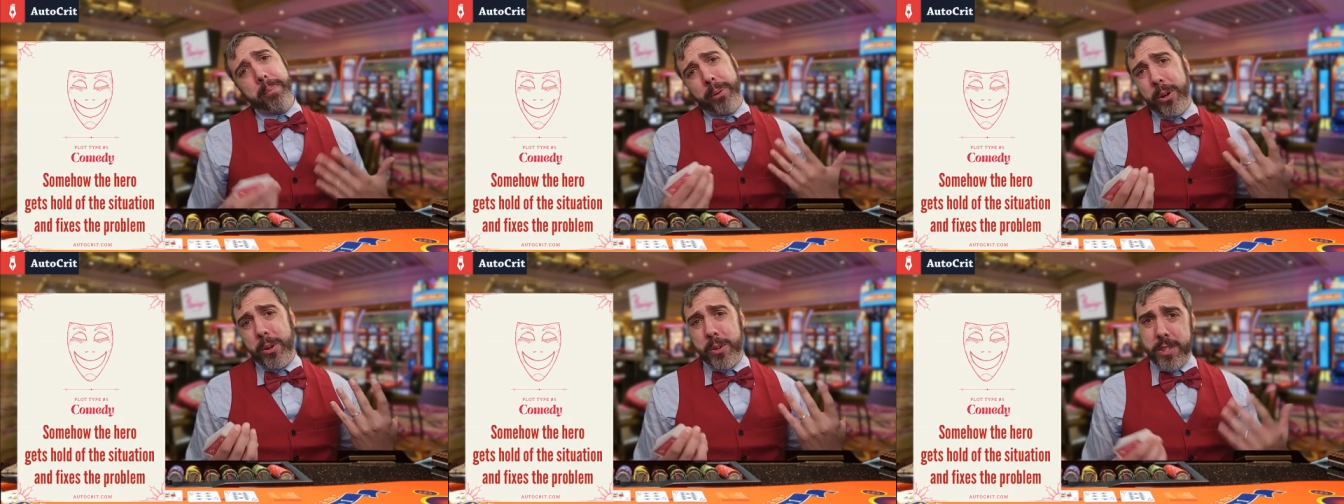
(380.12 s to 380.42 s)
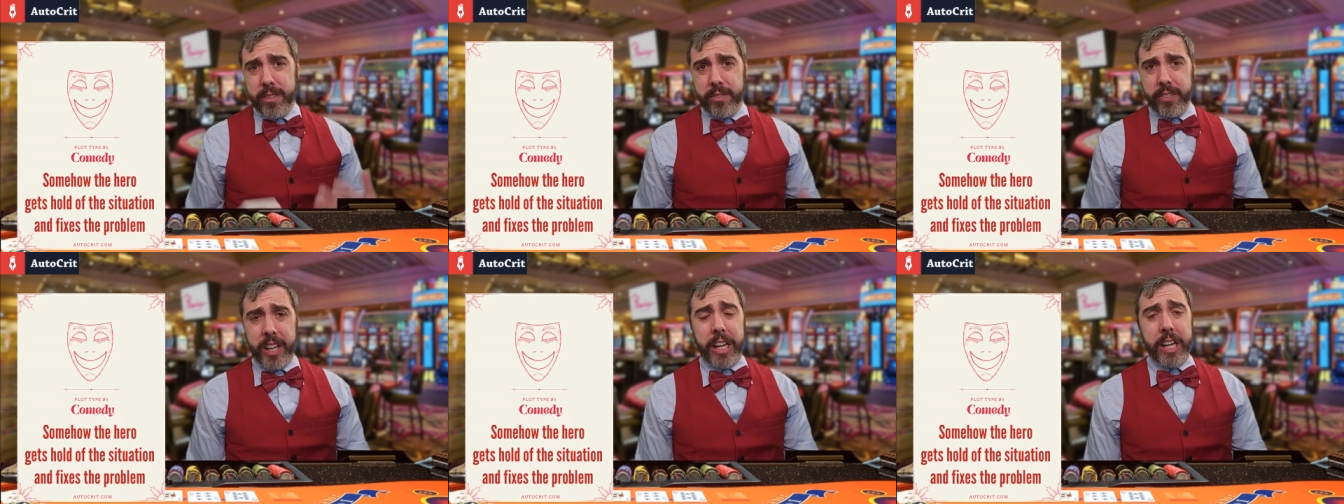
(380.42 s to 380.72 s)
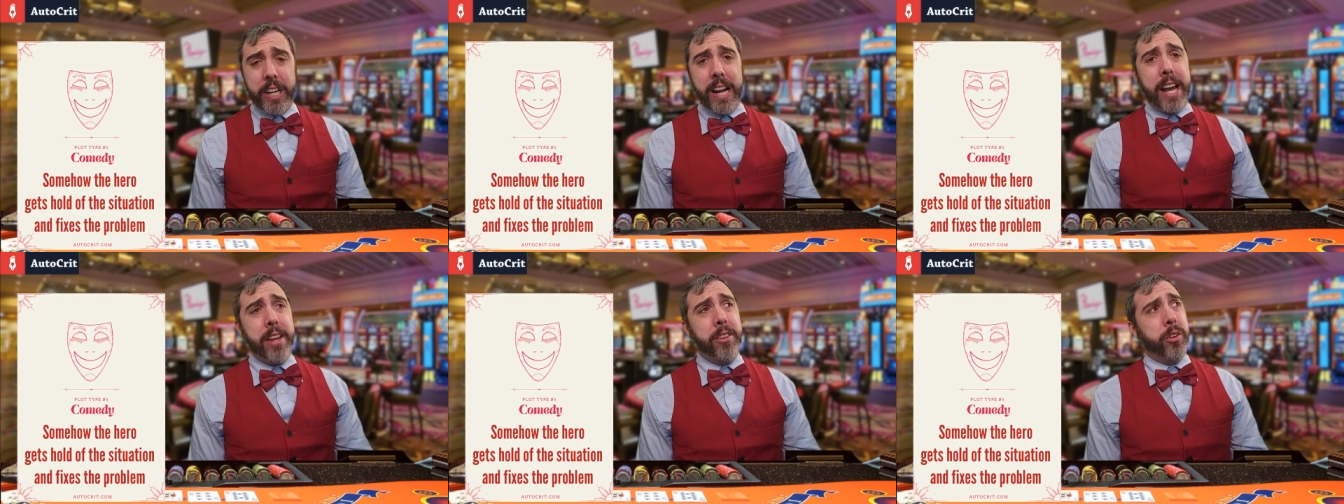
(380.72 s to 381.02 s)

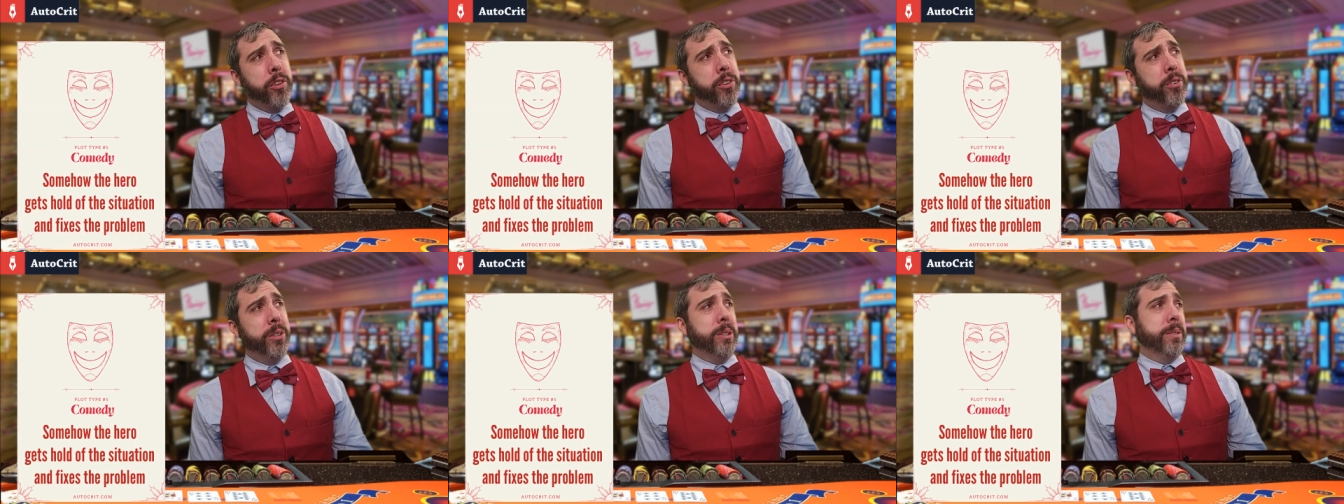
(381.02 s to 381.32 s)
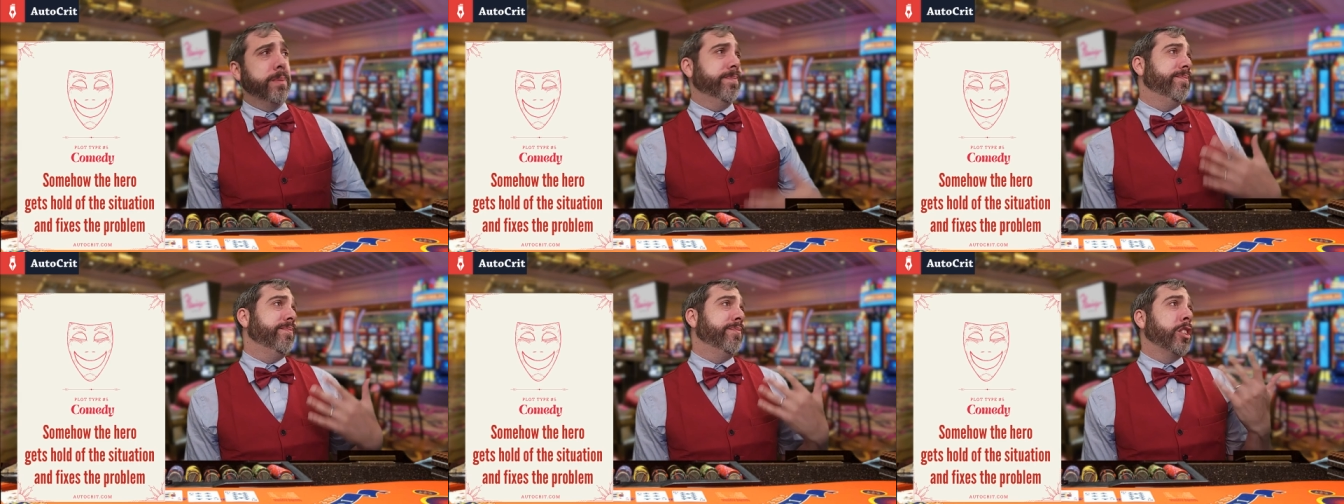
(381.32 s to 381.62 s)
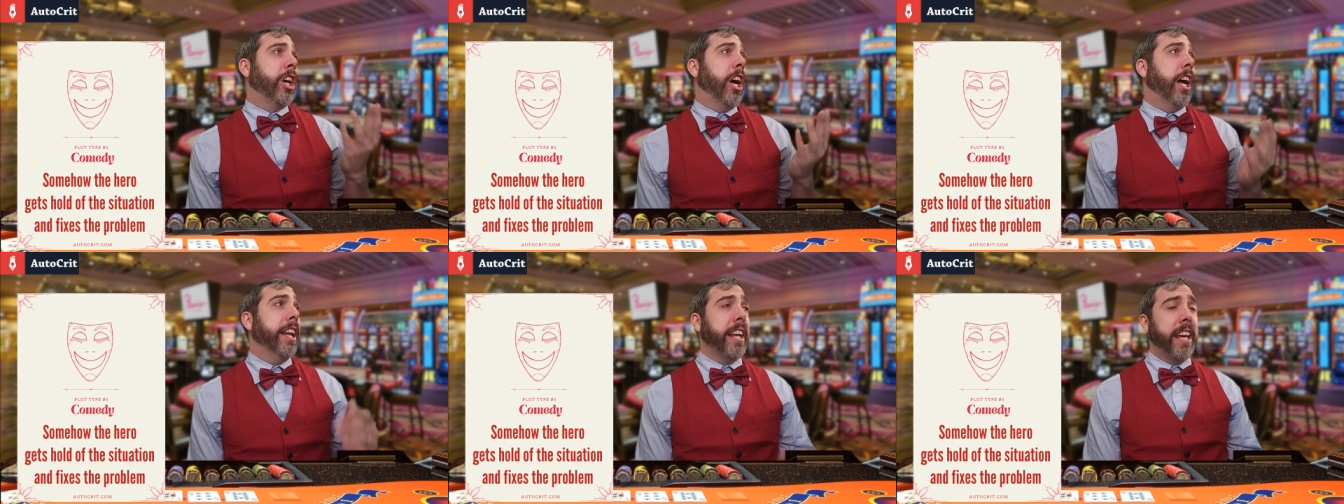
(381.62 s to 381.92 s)
persevere either through
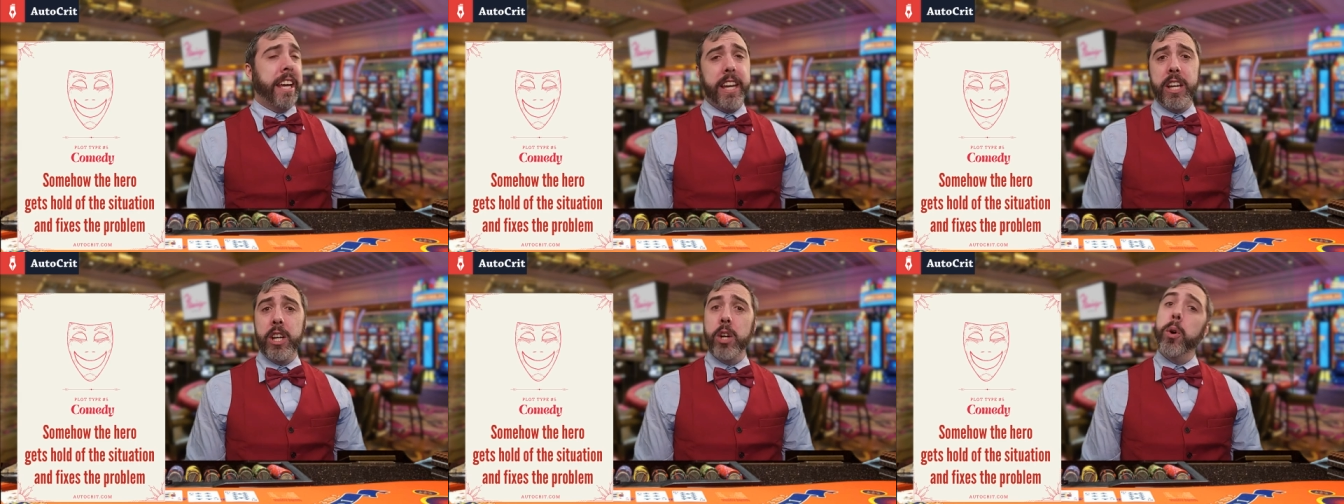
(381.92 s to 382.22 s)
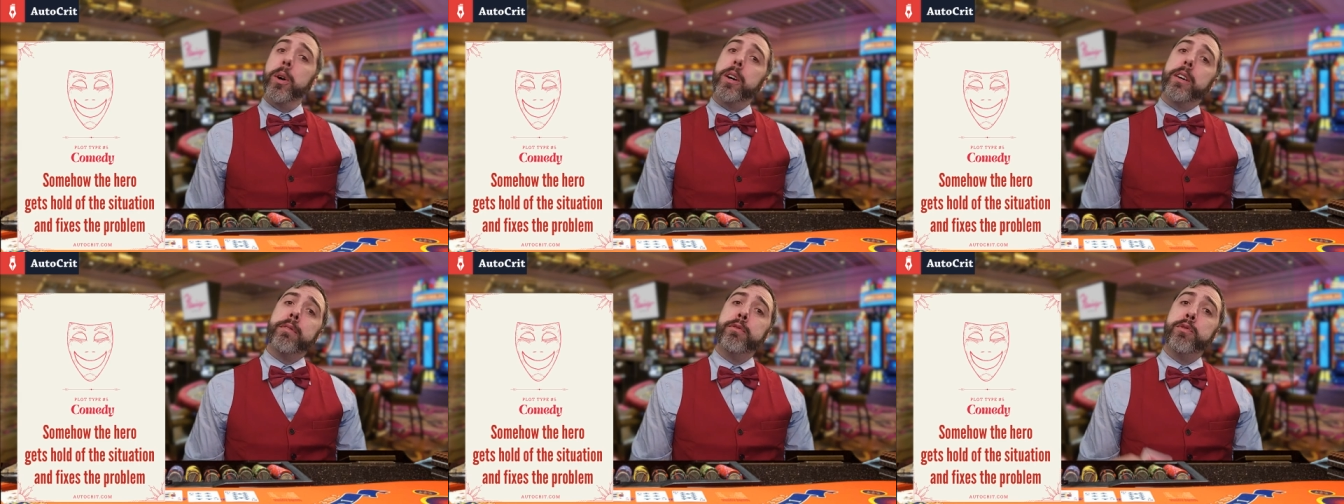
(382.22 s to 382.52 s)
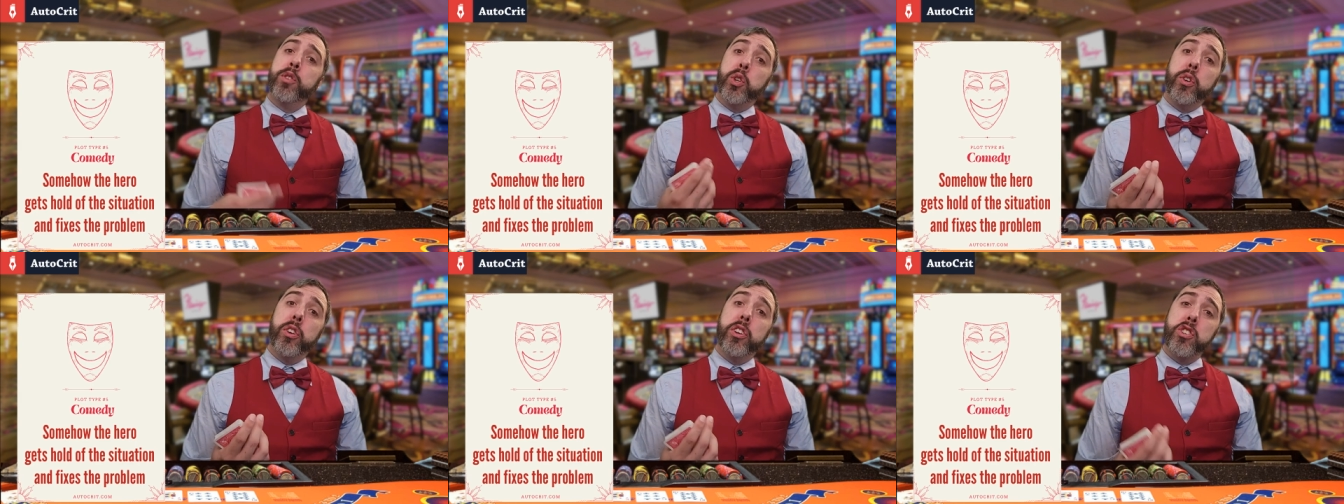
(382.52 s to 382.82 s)
cunning or
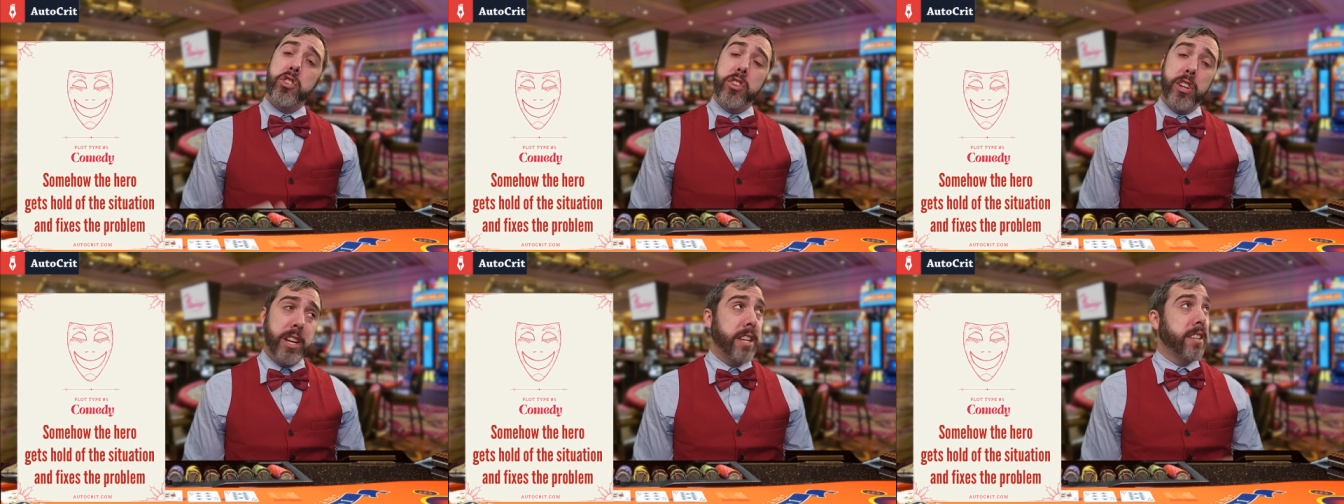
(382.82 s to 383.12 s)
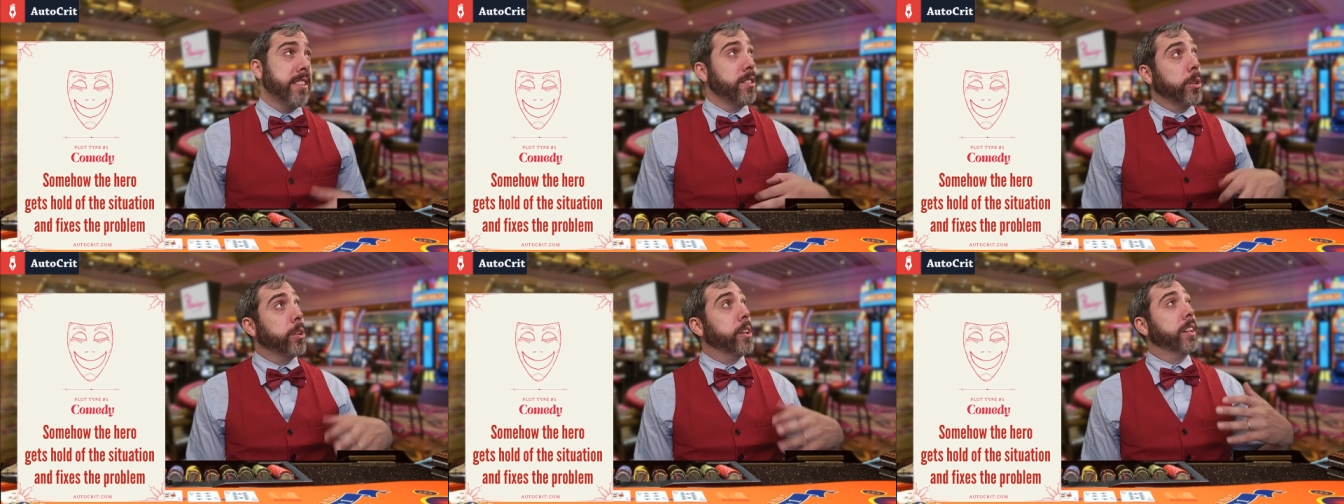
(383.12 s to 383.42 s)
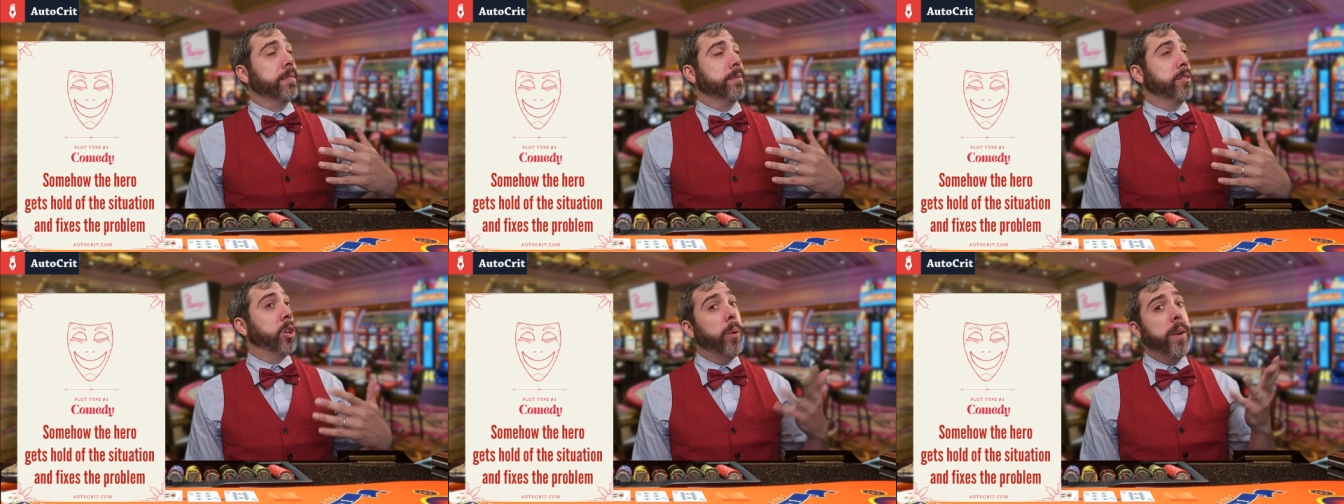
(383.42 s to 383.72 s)
foolishness
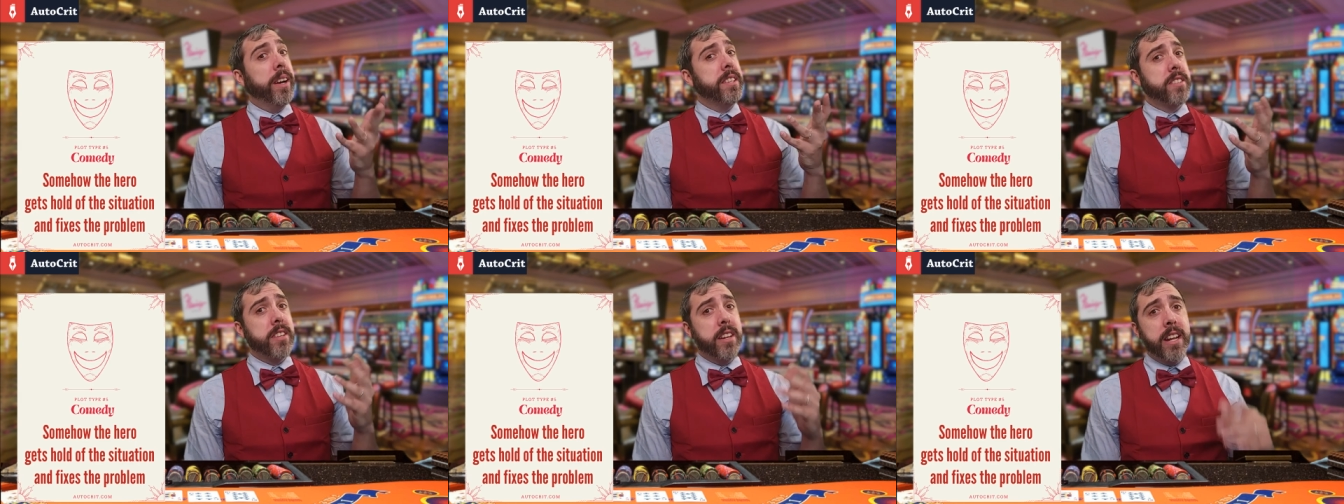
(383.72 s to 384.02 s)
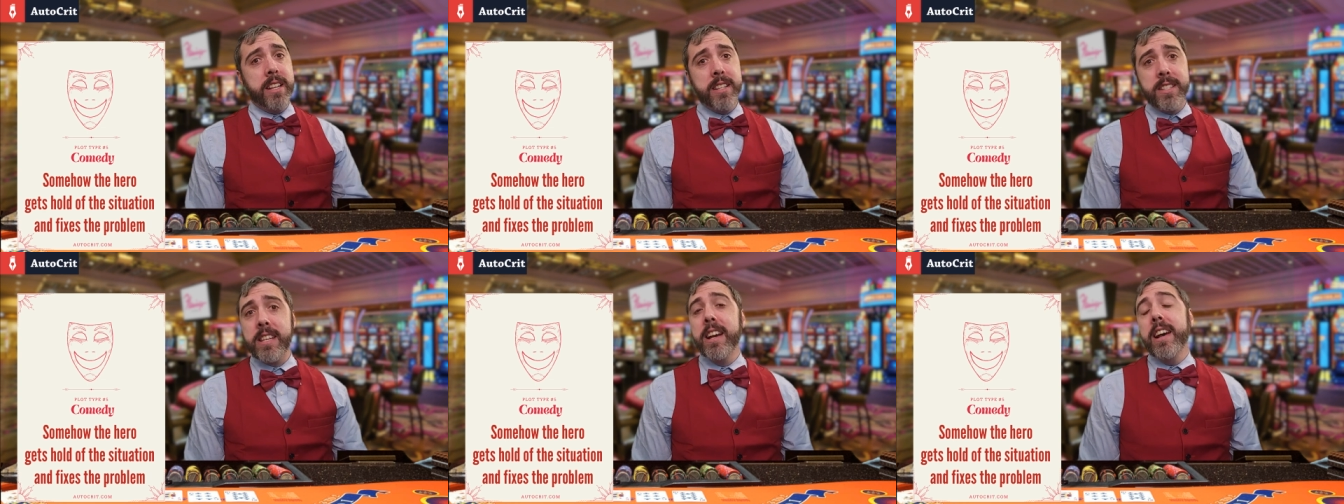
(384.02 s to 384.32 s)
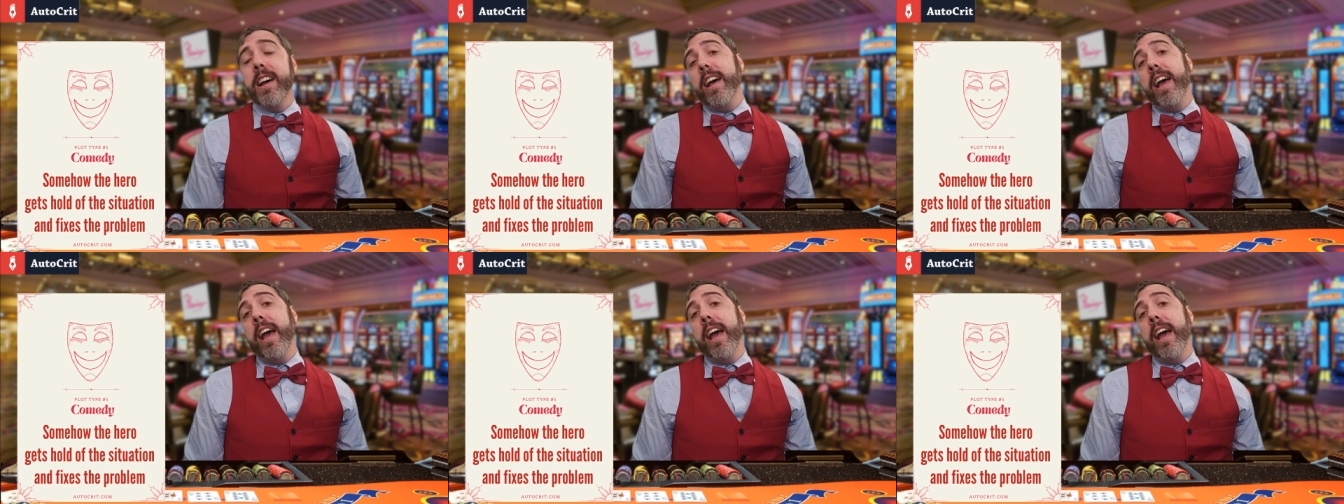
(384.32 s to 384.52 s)
or coincidence